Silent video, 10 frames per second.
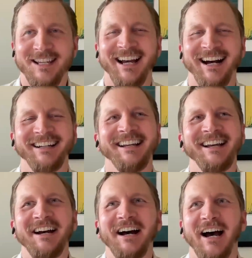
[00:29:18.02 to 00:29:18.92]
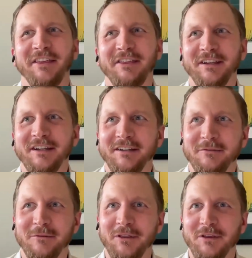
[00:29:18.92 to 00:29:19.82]
Yeah, I
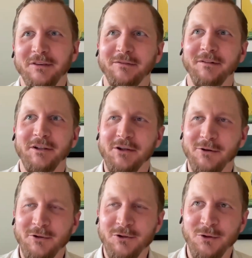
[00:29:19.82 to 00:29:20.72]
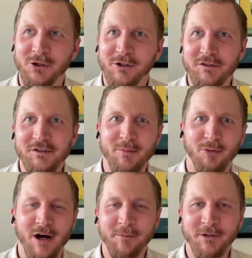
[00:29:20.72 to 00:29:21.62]
think within a year or two, you're going to see
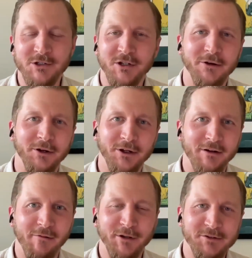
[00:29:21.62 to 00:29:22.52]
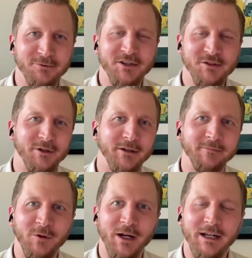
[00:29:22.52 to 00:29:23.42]
prompt engineering on everybody's
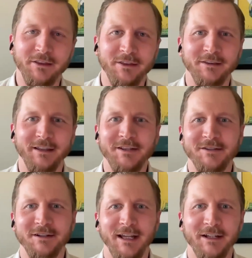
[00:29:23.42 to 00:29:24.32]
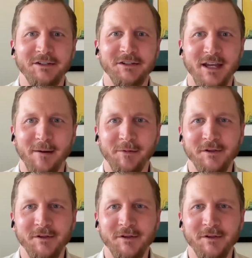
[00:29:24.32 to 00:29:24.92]
resume, right? I think that's the next step.